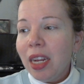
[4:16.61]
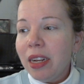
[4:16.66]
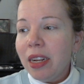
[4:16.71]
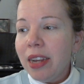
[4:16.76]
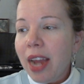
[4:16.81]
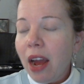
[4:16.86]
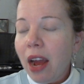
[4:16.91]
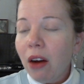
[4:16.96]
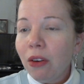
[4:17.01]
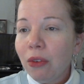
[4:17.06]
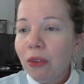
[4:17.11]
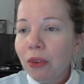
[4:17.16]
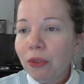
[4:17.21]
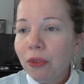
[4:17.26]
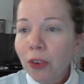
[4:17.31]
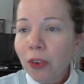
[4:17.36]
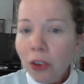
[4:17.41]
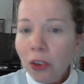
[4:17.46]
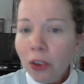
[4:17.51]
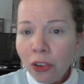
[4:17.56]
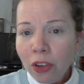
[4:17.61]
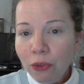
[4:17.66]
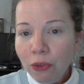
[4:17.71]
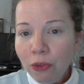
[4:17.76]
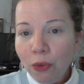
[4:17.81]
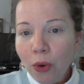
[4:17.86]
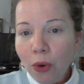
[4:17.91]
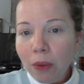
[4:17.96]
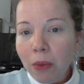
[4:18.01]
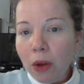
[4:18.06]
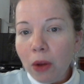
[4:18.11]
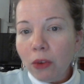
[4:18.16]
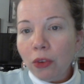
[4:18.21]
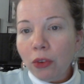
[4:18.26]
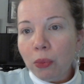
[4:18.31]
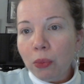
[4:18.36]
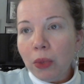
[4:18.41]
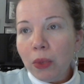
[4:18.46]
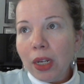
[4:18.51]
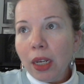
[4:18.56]
Now, first and
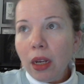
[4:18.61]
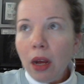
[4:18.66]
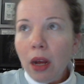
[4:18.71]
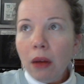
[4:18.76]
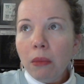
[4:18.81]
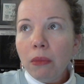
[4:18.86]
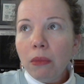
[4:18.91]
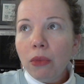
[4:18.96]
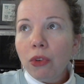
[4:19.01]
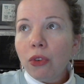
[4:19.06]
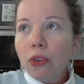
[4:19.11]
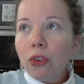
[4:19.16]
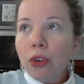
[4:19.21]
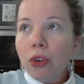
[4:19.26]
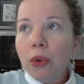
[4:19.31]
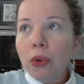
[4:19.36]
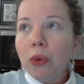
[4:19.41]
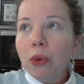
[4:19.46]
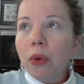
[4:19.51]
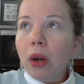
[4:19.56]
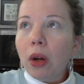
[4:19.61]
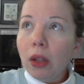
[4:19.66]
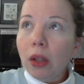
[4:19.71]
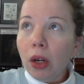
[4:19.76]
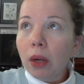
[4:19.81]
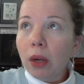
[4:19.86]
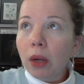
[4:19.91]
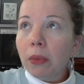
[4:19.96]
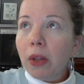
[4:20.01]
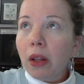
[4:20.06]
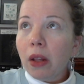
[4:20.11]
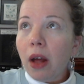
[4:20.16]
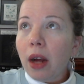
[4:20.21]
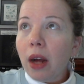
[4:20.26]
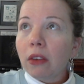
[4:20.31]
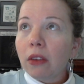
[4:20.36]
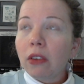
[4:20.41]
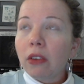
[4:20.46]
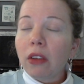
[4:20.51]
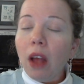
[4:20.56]
foremost, when it comes to alarm
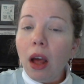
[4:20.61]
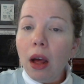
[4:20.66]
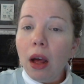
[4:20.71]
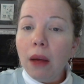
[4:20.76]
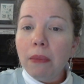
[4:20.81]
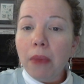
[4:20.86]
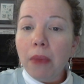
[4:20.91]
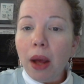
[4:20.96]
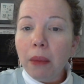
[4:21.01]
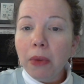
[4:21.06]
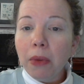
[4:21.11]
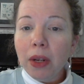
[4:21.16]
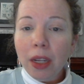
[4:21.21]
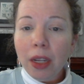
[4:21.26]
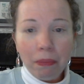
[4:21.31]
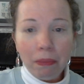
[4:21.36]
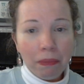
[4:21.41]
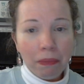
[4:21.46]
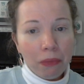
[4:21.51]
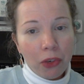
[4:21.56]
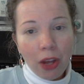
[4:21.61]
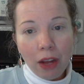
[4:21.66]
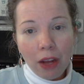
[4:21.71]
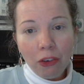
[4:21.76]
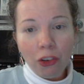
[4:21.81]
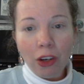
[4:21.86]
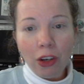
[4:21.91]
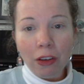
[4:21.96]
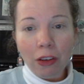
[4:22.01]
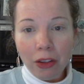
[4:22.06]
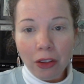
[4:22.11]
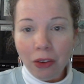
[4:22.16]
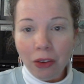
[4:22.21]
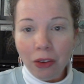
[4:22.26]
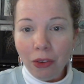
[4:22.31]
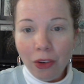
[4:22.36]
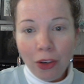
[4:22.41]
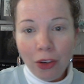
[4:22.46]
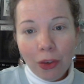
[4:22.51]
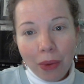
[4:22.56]
clocks, I'm going to touch on a
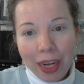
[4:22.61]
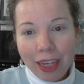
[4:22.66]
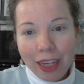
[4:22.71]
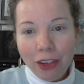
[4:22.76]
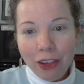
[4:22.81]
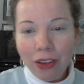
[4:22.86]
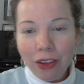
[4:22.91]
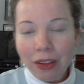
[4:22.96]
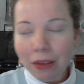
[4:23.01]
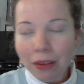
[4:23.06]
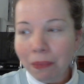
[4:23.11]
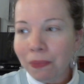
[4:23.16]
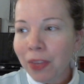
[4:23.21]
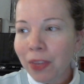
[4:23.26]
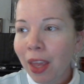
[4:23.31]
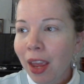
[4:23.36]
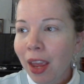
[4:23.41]
little new ageism.